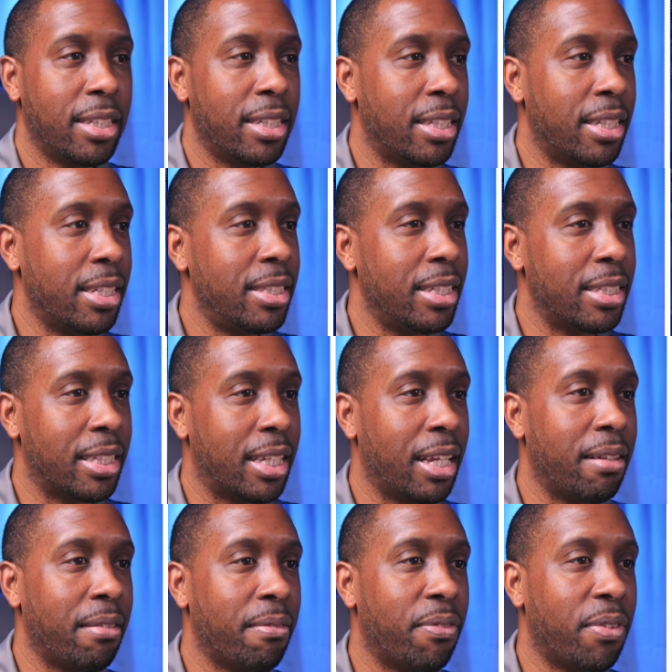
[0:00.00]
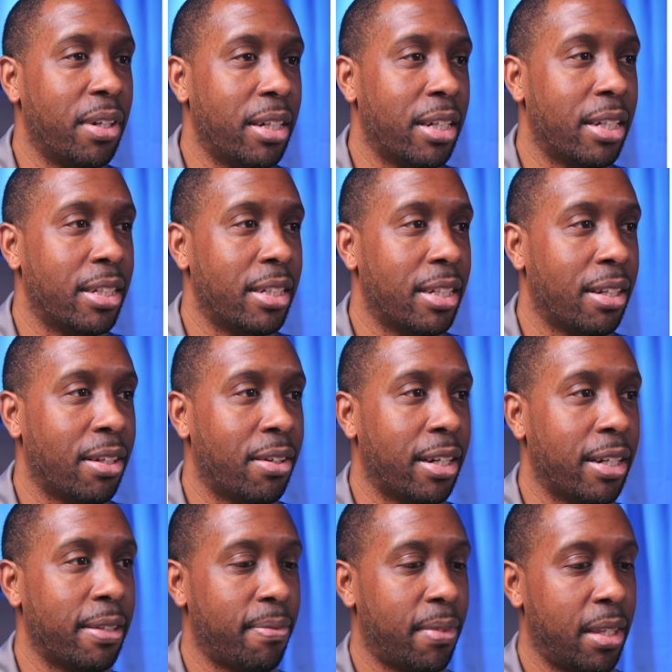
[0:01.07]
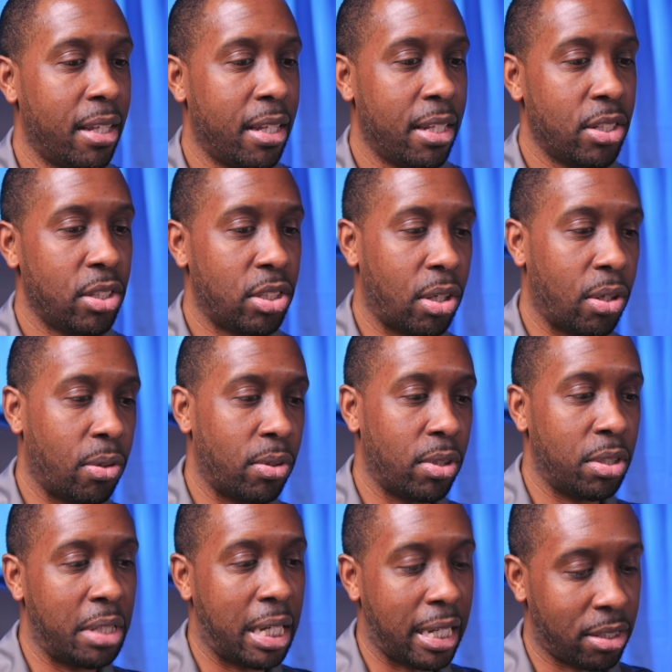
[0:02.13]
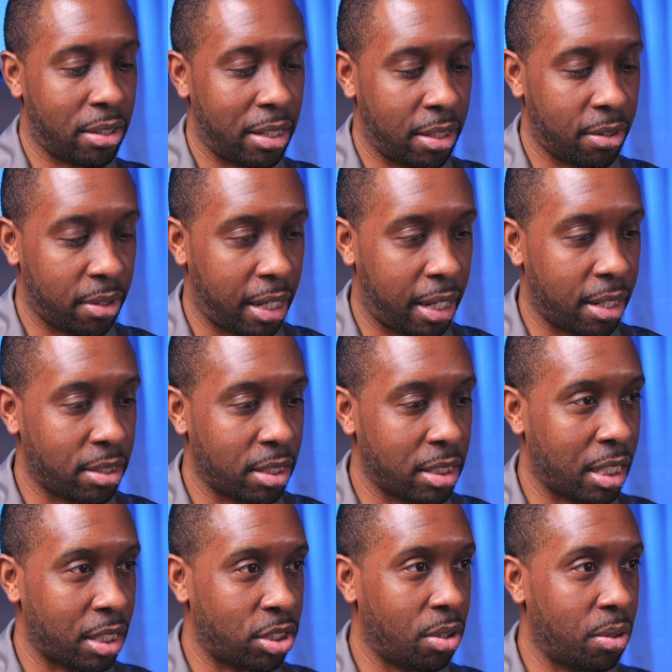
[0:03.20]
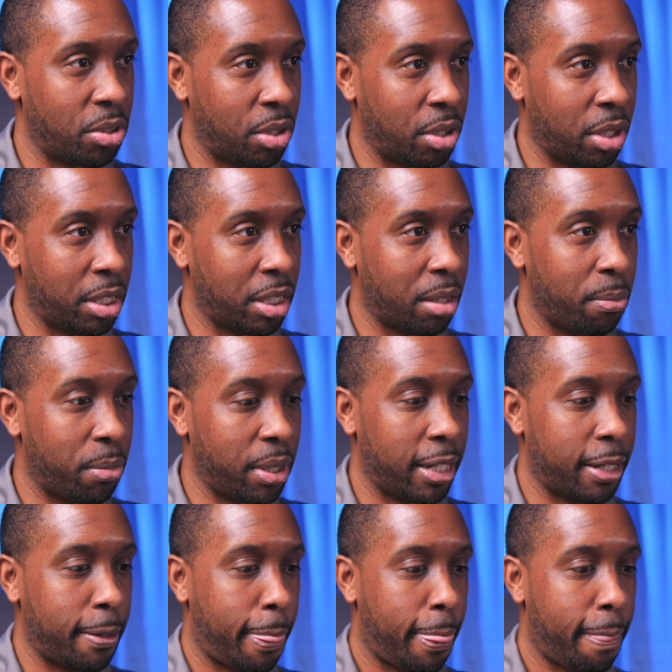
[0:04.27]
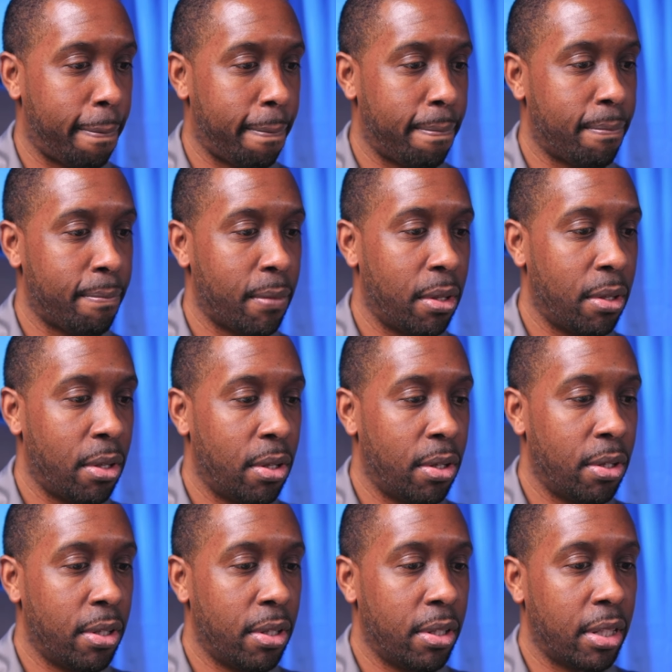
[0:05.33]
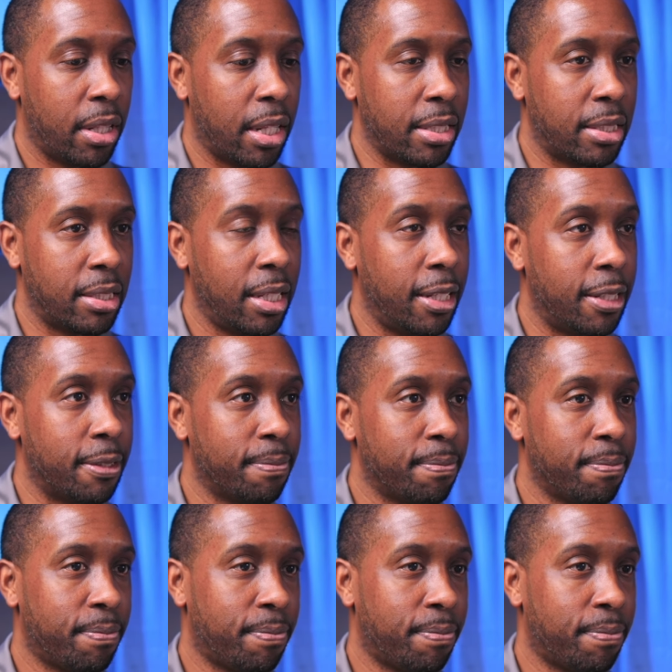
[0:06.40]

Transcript: This is getting fun. All right. So you guys already know the answer because I showed you earlier, but let's see.